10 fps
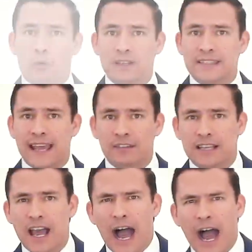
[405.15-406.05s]
Boy
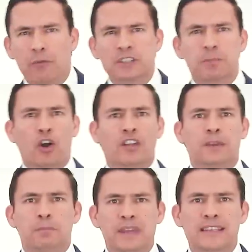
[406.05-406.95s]
Scouts. I was part
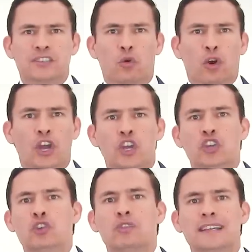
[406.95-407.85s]
of the Peace Corps.
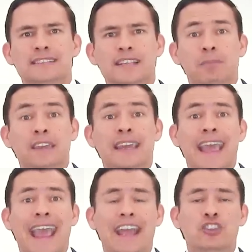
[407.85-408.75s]
You did something
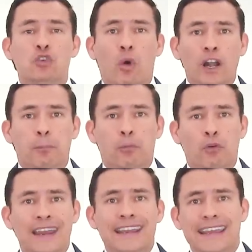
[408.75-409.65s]
and you want to
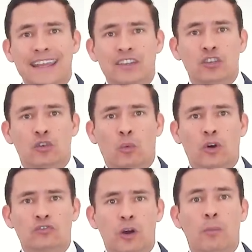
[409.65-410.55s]
bring it into your
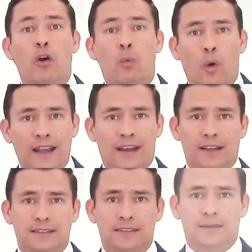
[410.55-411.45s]
wardrobe, why
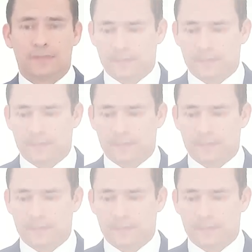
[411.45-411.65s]
not?